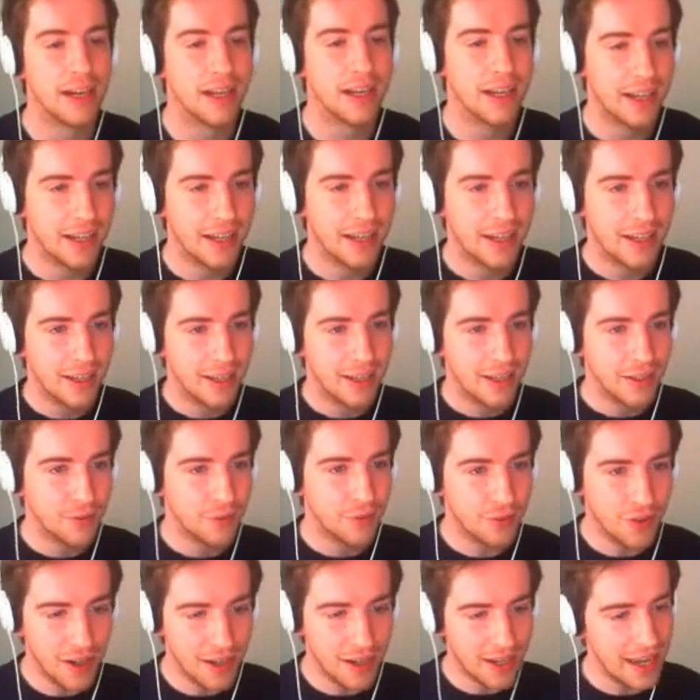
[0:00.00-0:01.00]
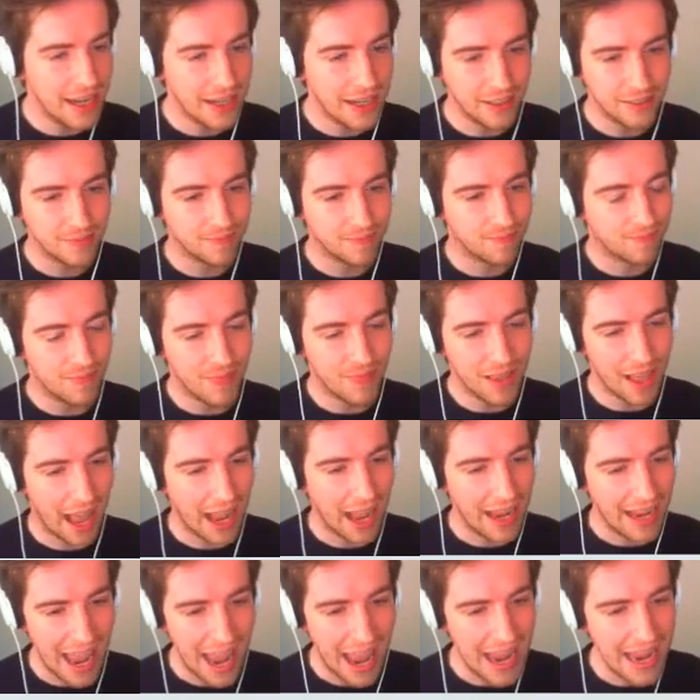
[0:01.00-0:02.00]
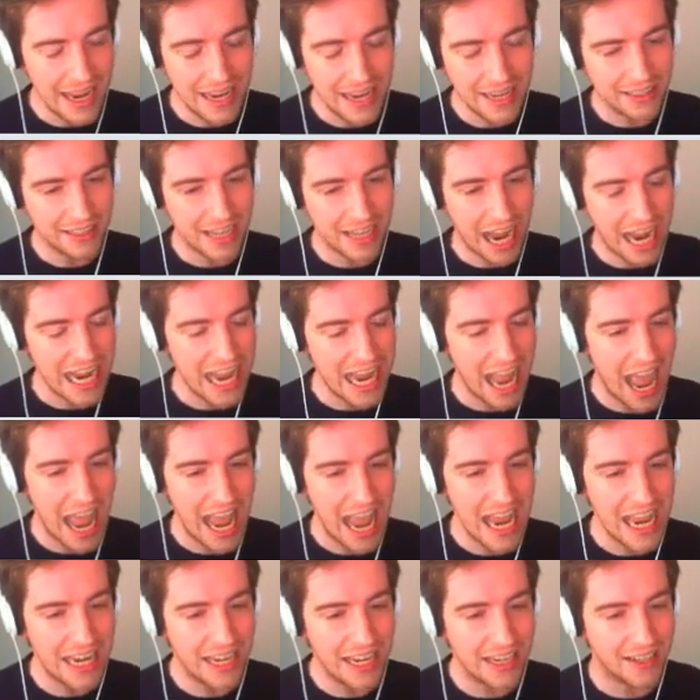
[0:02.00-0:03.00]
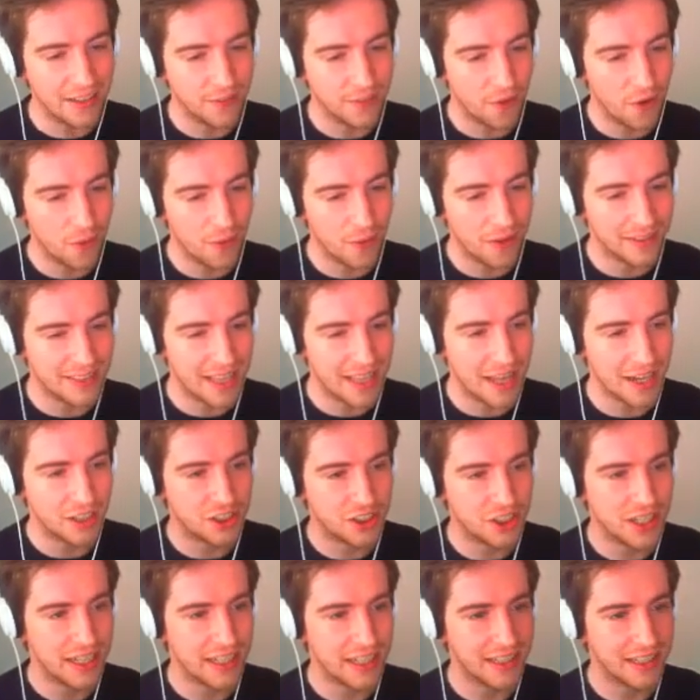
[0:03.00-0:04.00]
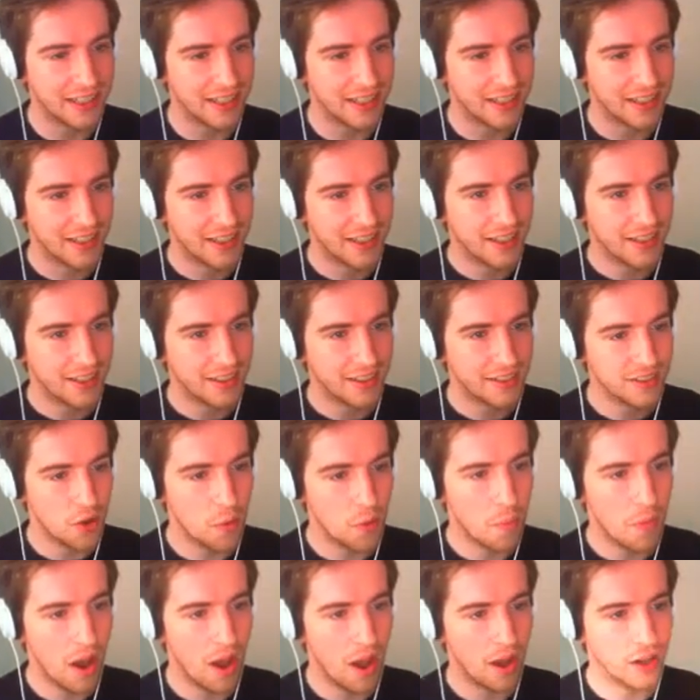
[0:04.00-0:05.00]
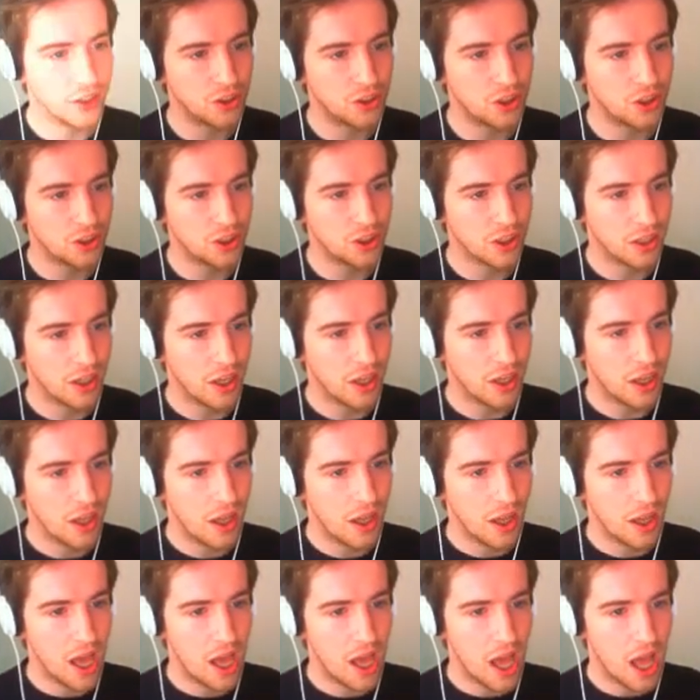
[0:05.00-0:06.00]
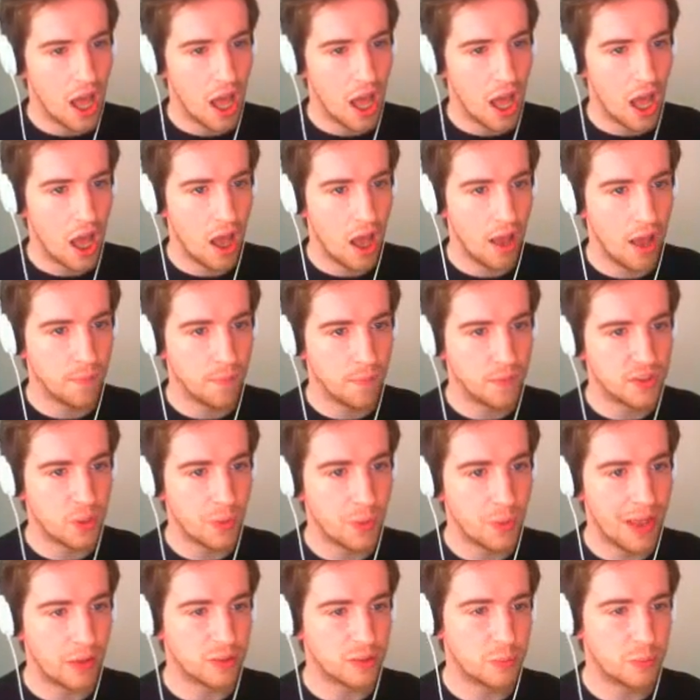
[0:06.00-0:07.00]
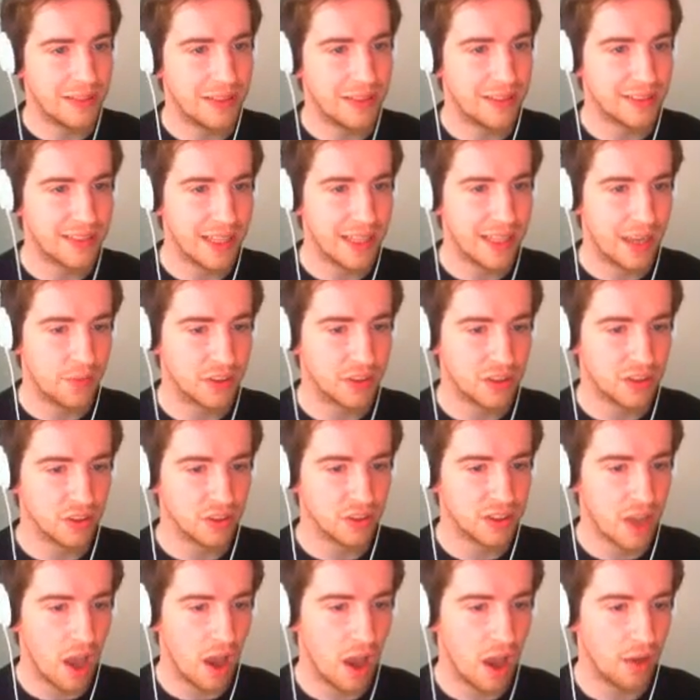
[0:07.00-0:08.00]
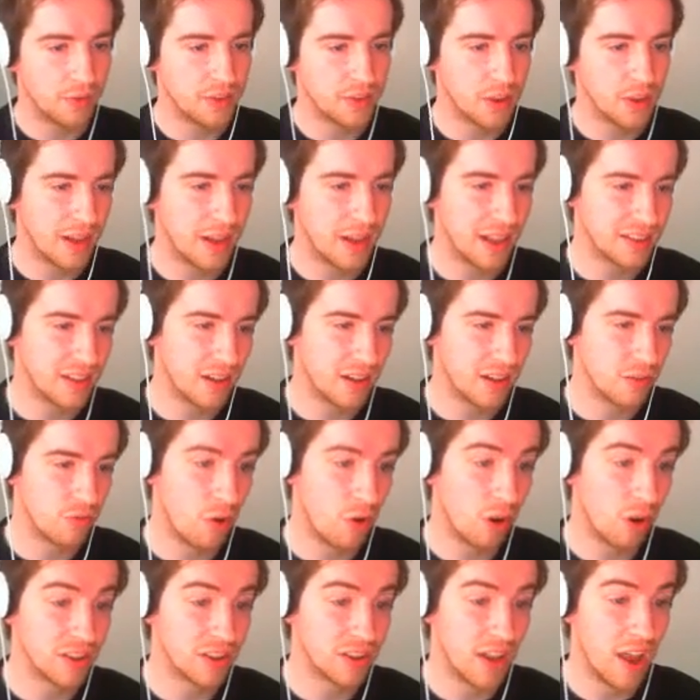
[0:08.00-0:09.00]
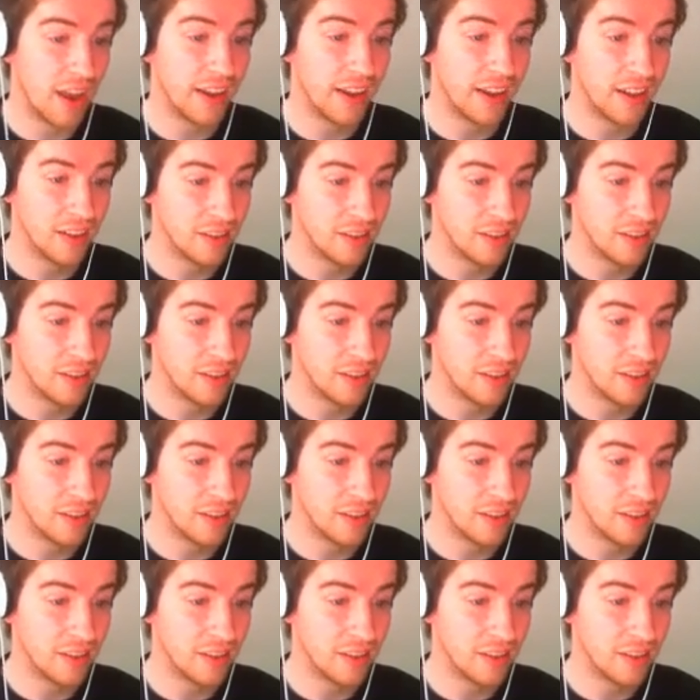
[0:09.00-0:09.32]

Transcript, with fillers: Fucking, I hate, I hate focus energy so much. Um, so we outspeed this thing if it's not scarf. so I guess I could rock slide.